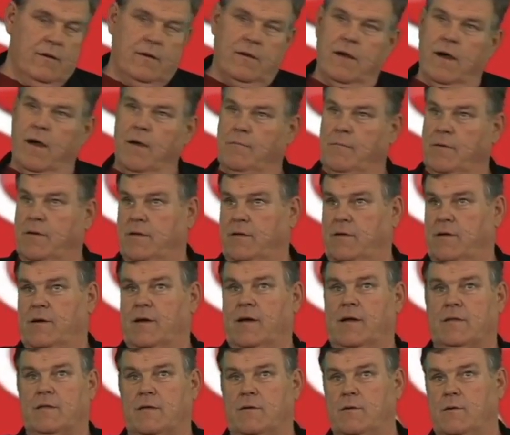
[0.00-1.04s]
I mean, you
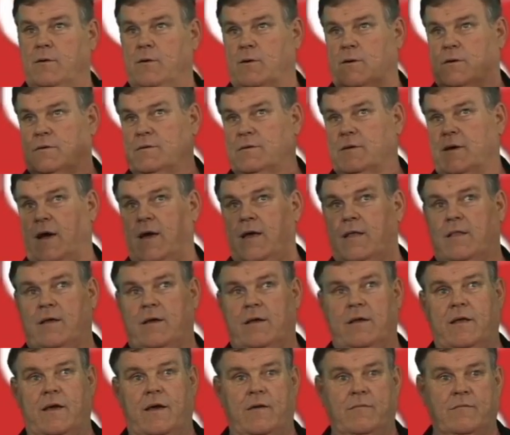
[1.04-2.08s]
got the New York
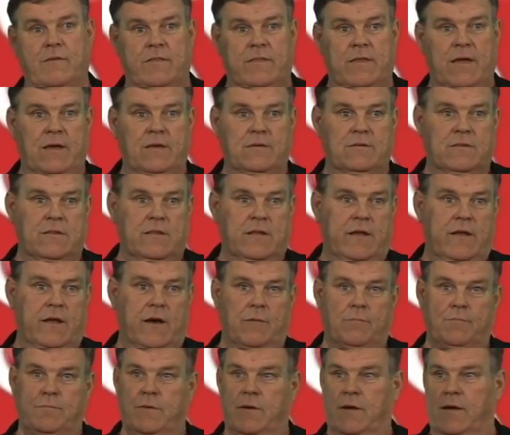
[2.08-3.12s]
skyline. Everything's lit
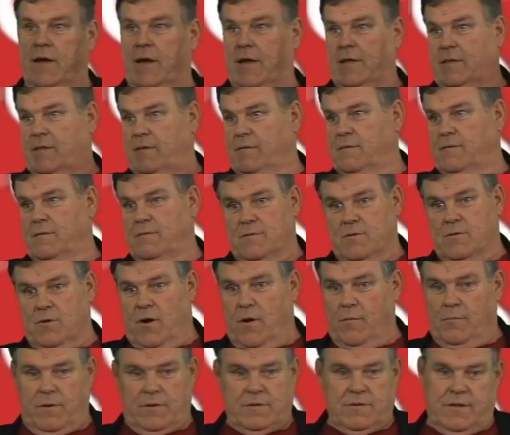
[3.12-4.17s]
up. You got the
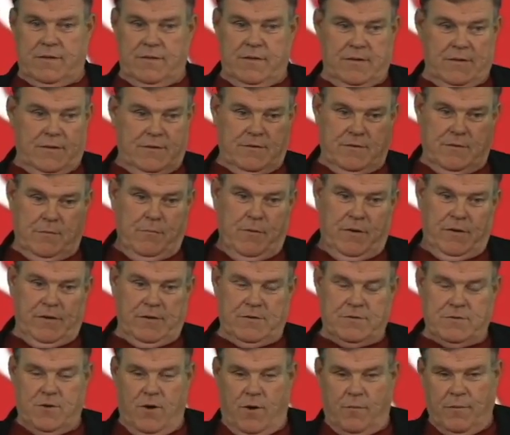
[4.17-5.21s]
Starbucks. I think there's a
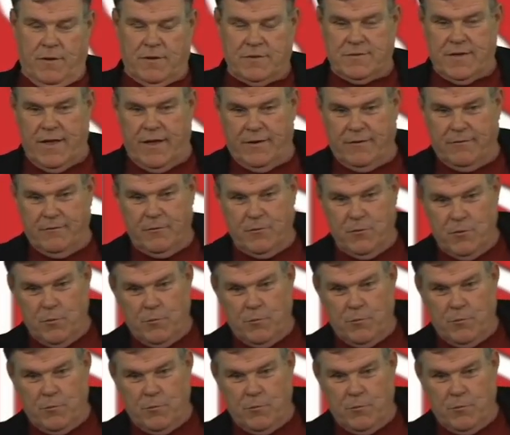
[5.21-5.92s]
million Starbucks down here in